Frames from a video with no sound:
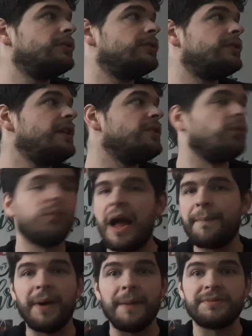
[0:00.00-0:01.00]
They had to
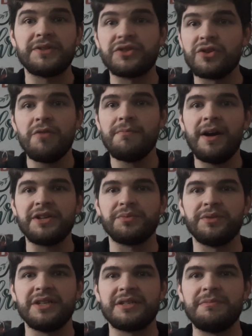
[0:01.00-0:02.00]
wrap up so much
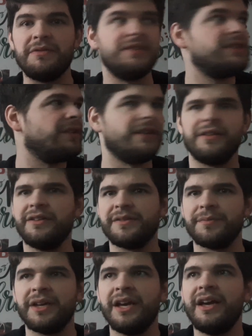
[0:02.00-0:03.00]
with this movie. Sorry, I heard
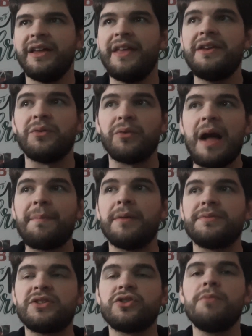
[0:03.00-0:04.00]
something. They had to wrap up
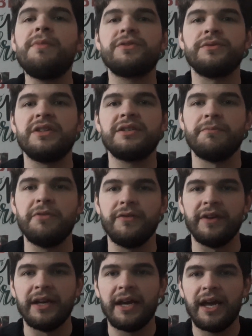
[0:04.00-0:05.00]
so much with this
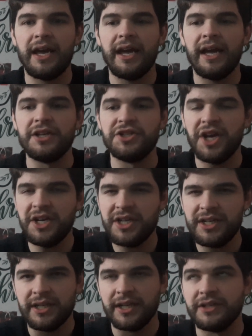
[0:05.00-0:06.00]
movie, and
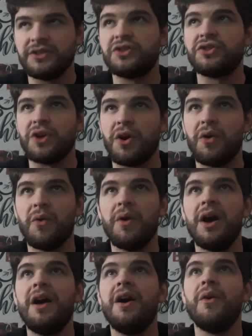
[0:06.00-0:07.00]
JJ did it so
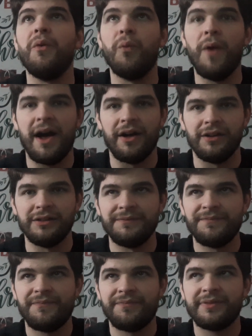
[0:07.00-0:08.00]
well.
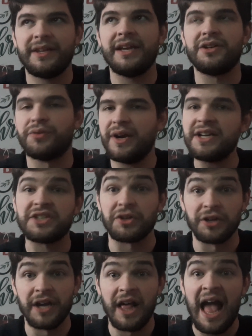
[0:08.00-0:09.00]
Critics are
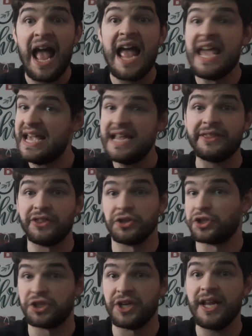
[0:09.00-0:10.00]
going to hate the
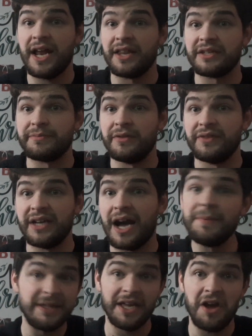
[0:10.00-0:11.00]
shit out of this movie. I
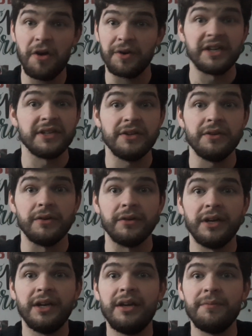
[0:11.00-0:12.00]
mean, they already do,
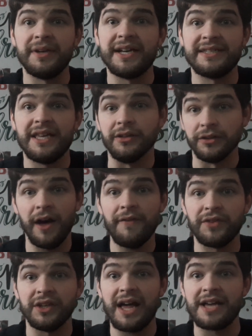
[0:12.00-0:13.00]
because they love
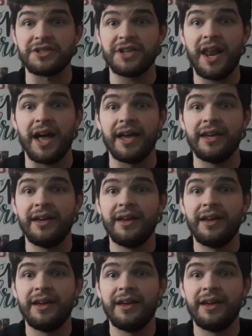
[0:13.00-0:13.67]
The Last Jedi.